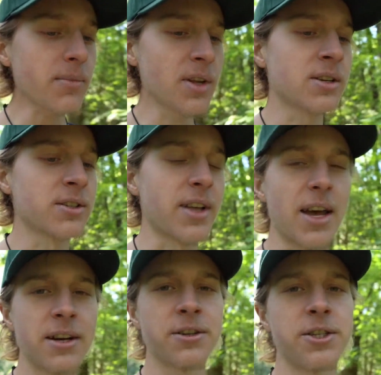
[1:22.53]
because the
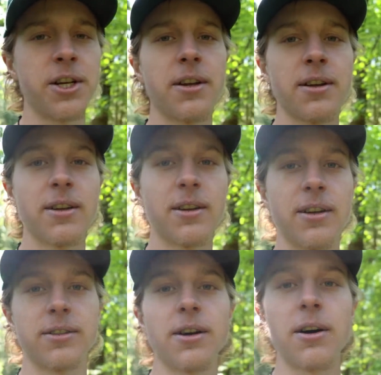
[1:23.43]
energy
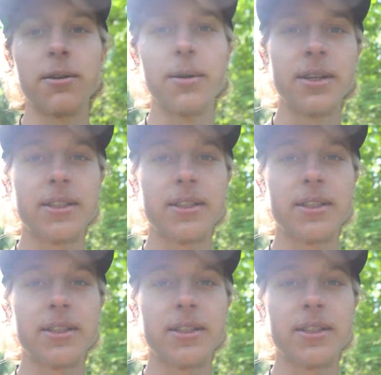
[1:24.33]
is always